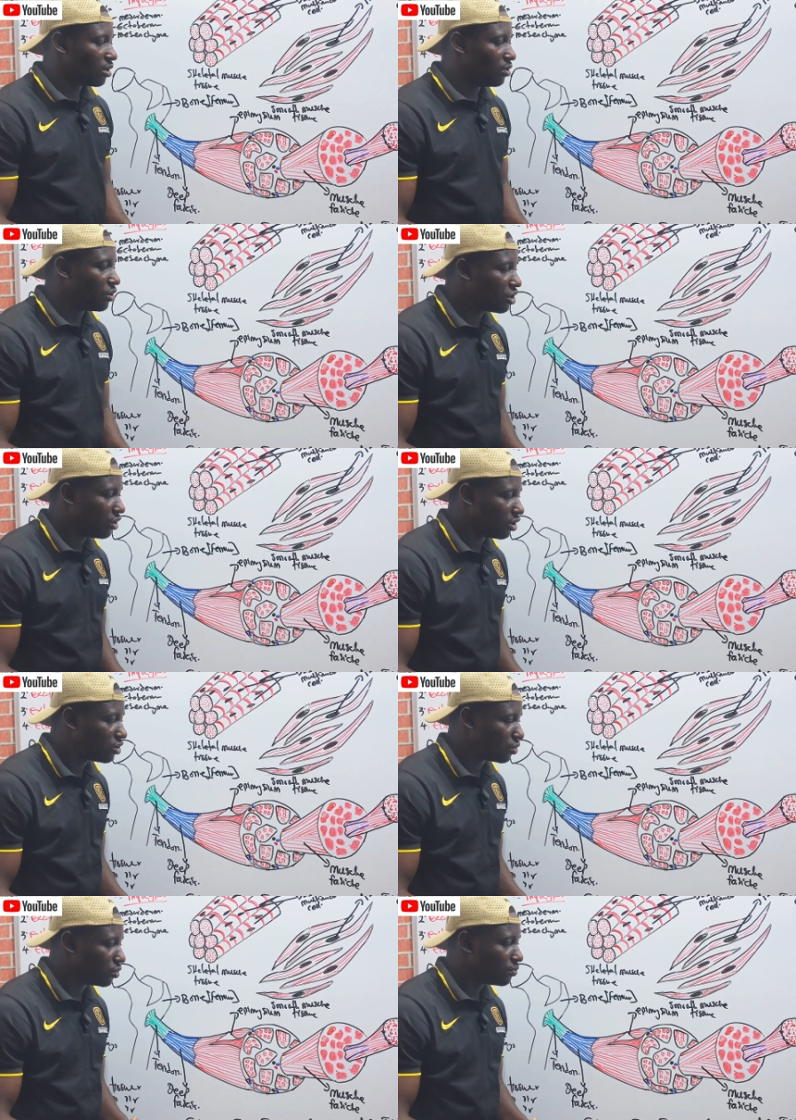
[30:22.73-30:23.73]
looking on
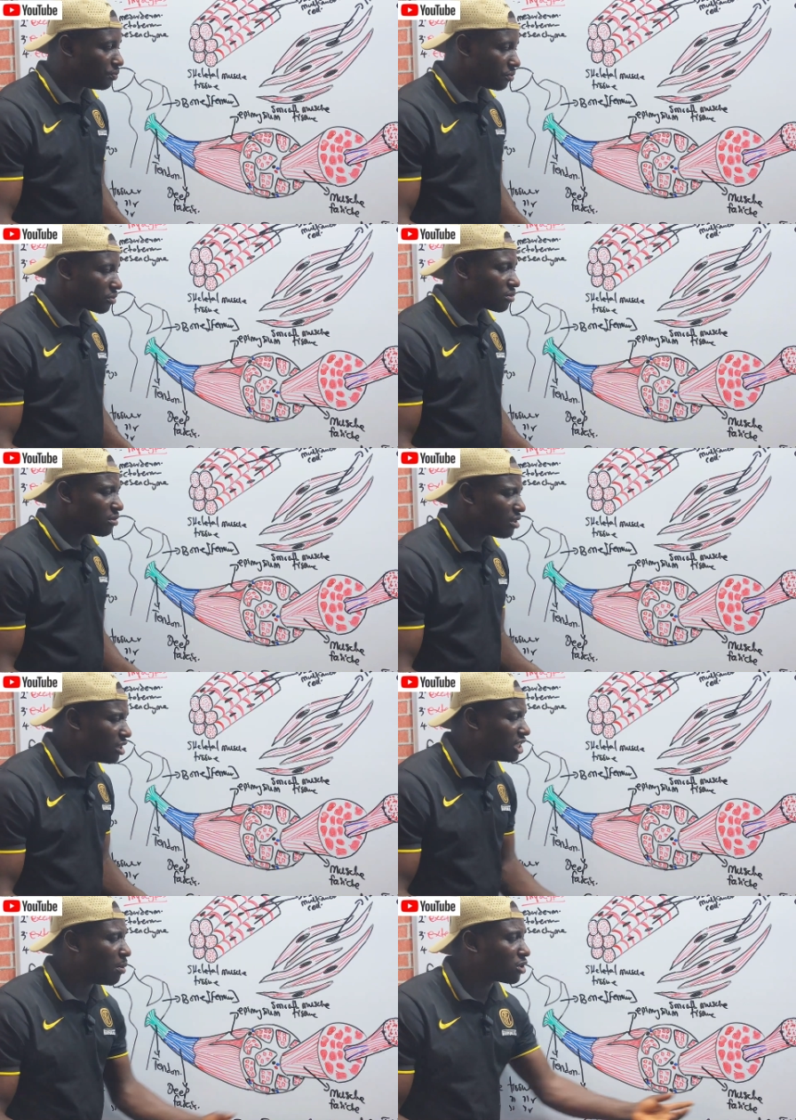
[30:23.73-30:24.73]
to
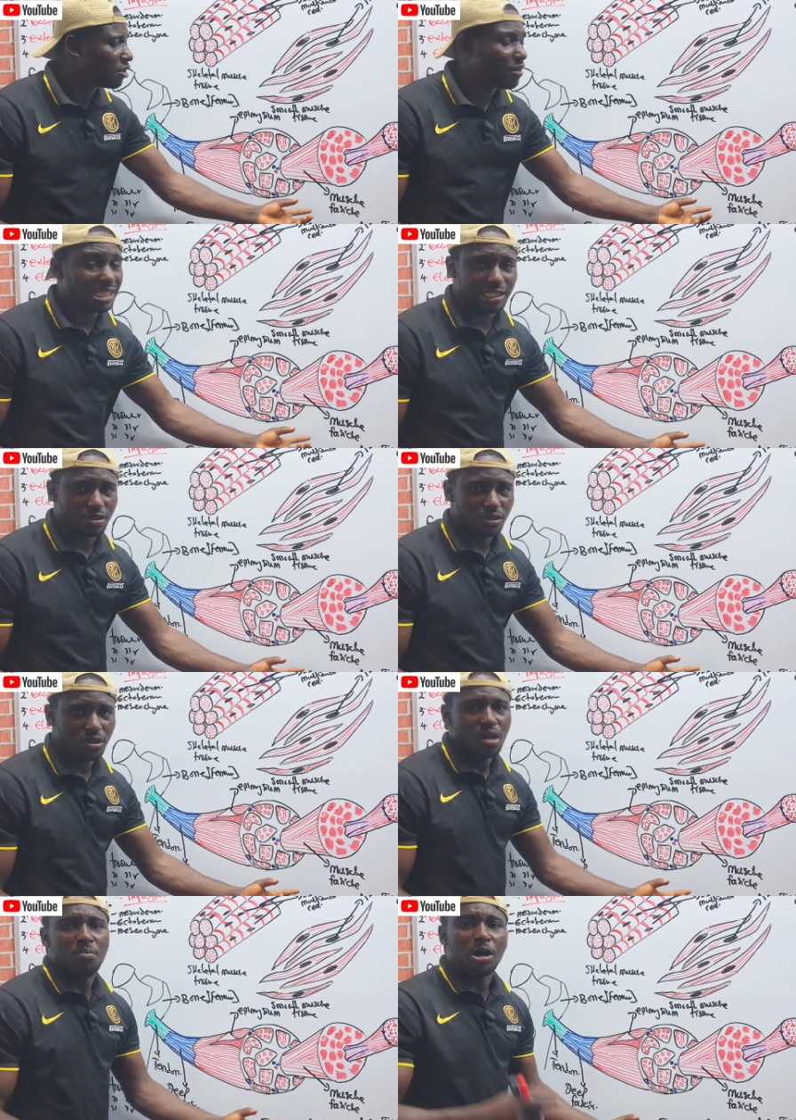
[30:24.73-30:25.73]
is the muscle fascicle.
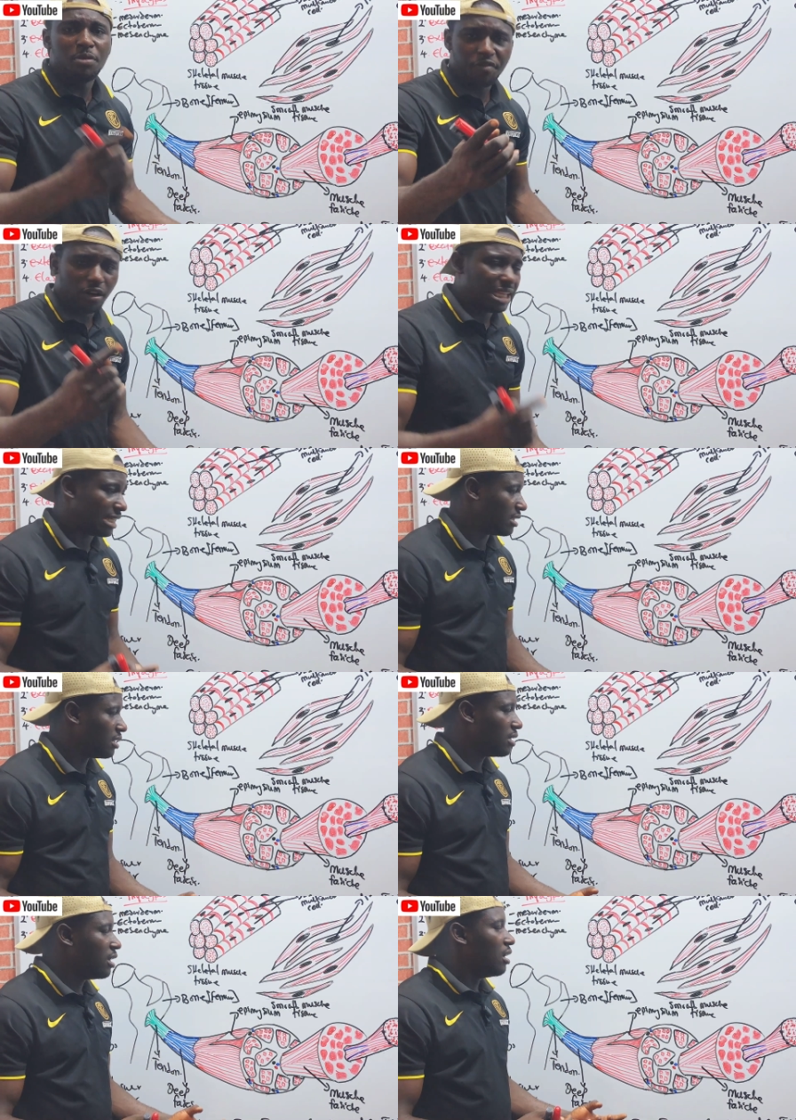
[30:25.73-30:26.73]
But before that,
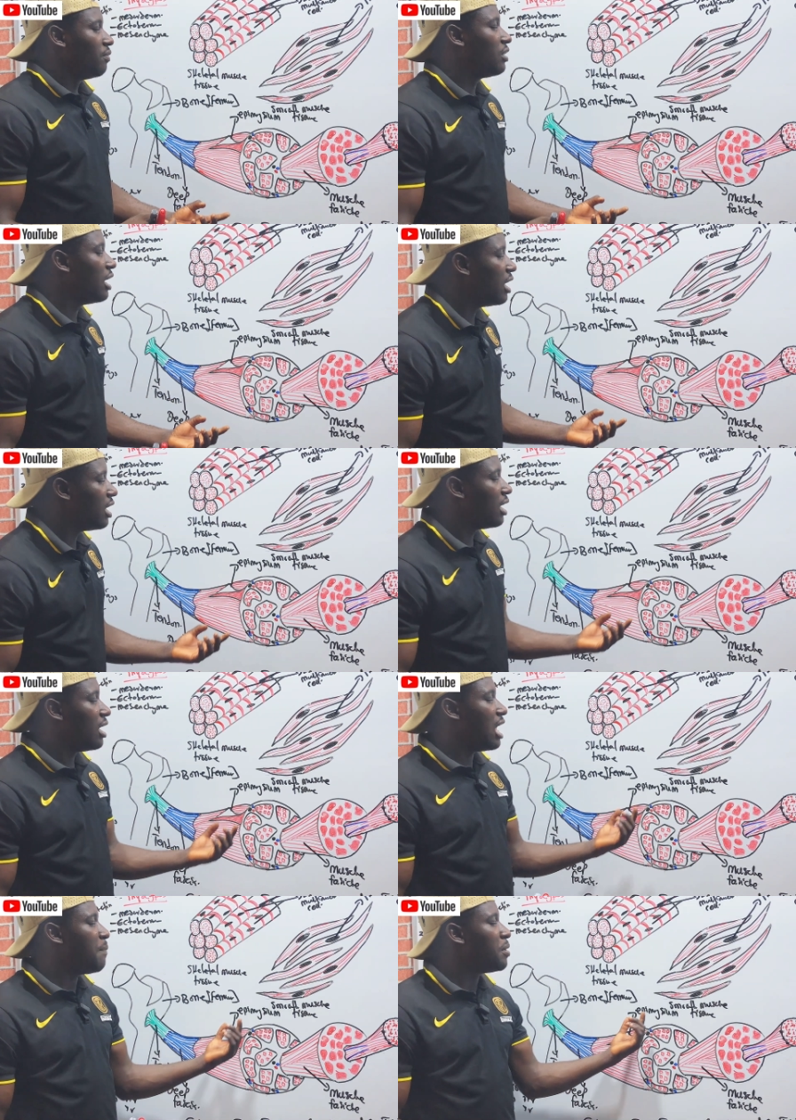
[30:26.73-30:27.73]
the
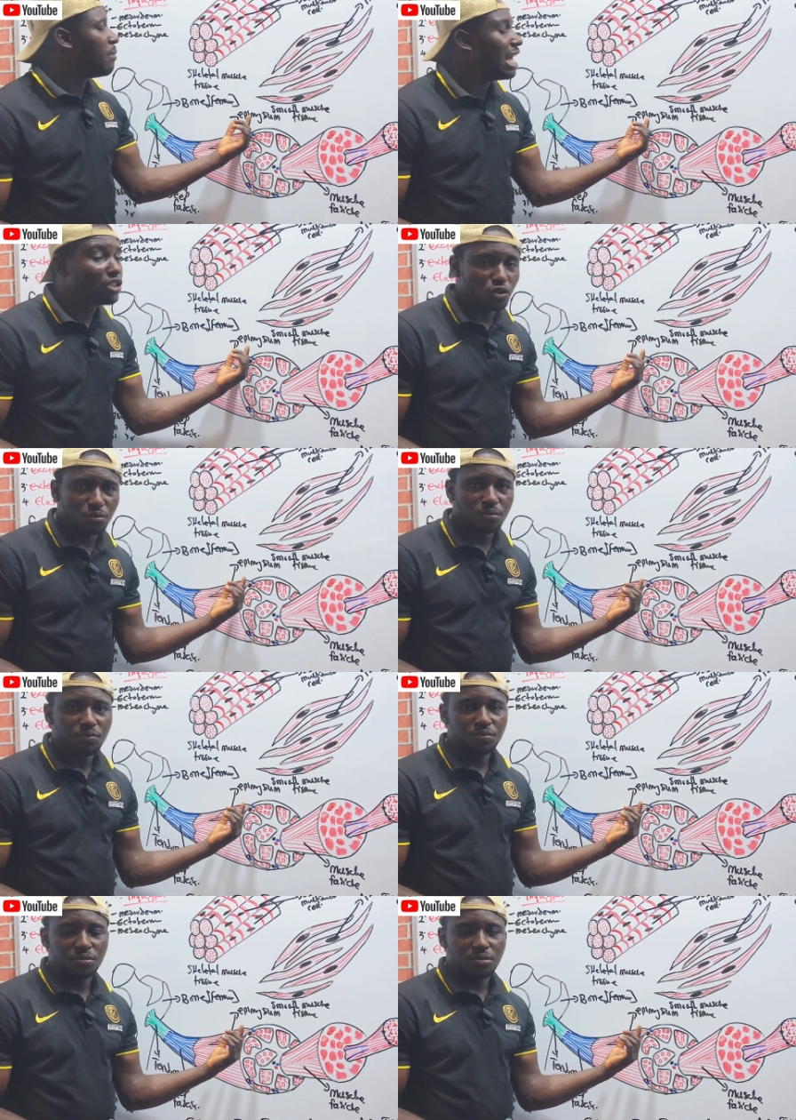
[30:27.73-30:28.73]
epimysium
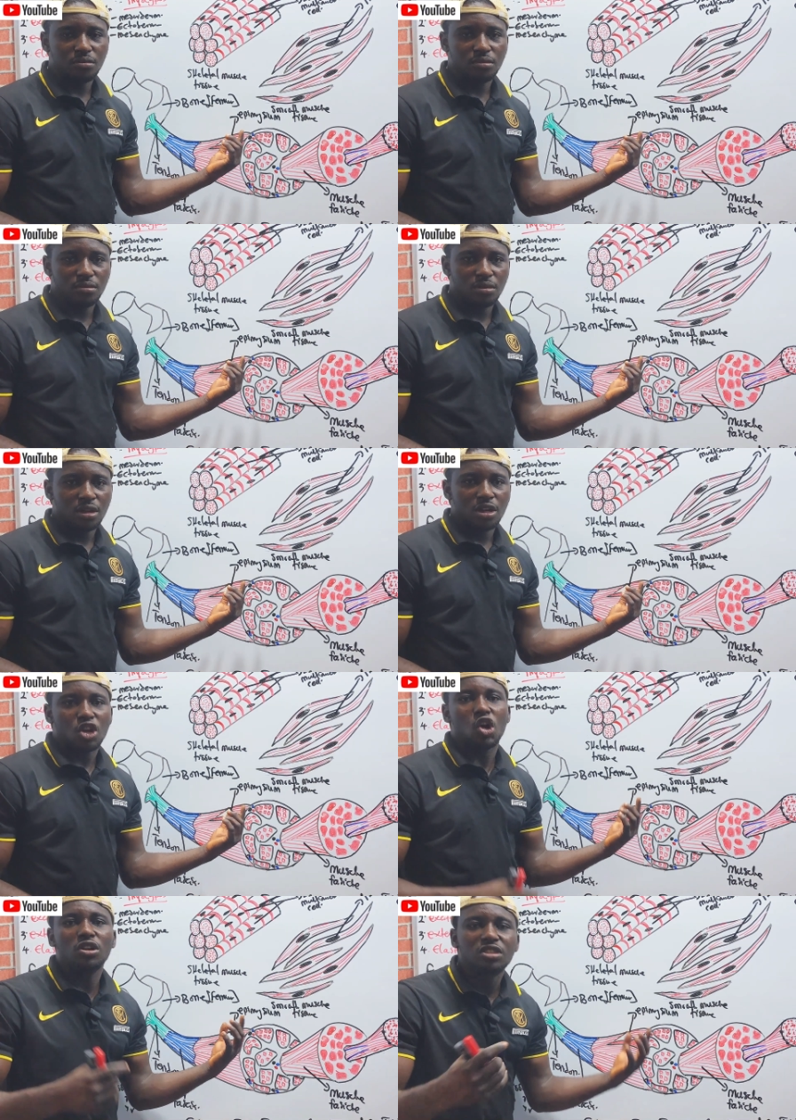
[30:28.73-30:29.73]

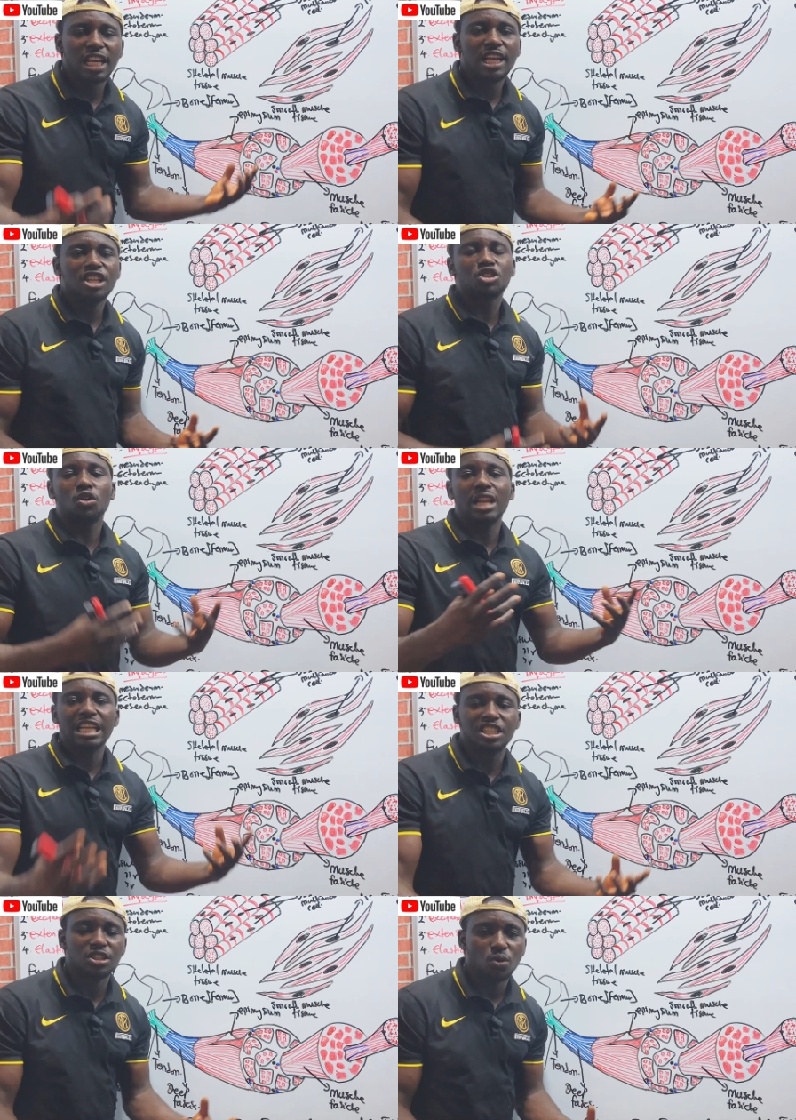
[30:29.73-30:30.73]
contains
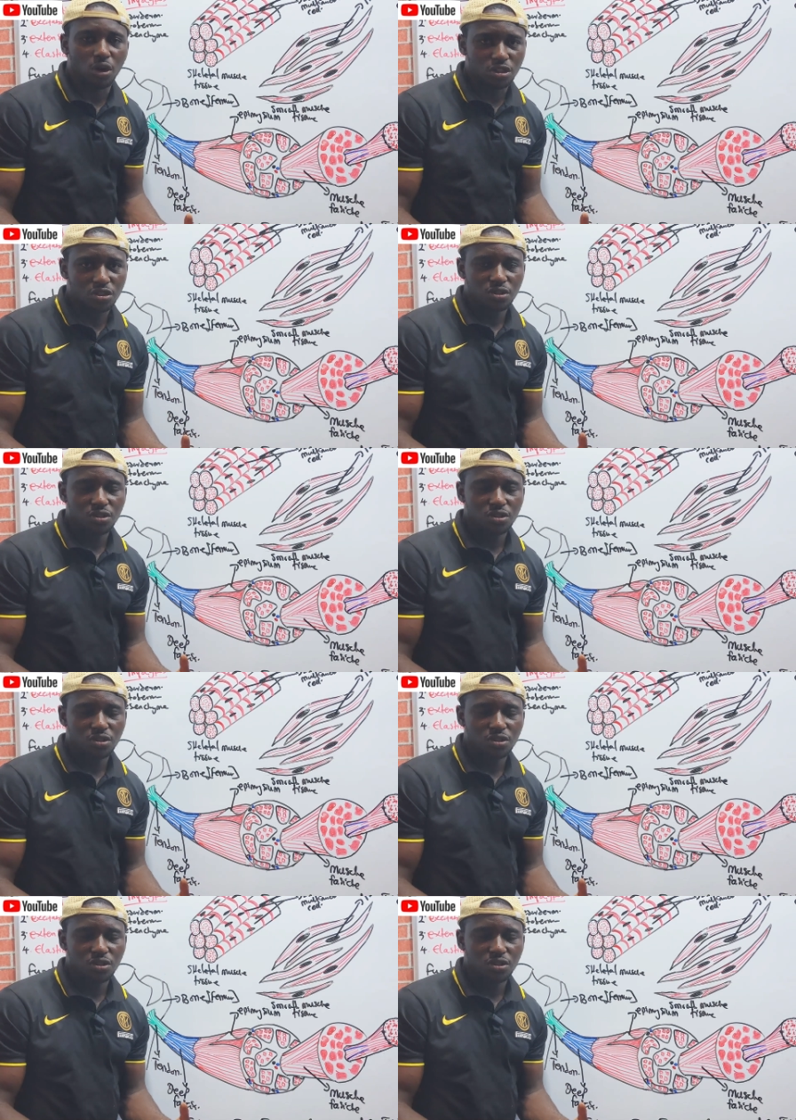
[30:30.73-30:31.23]
collagen what?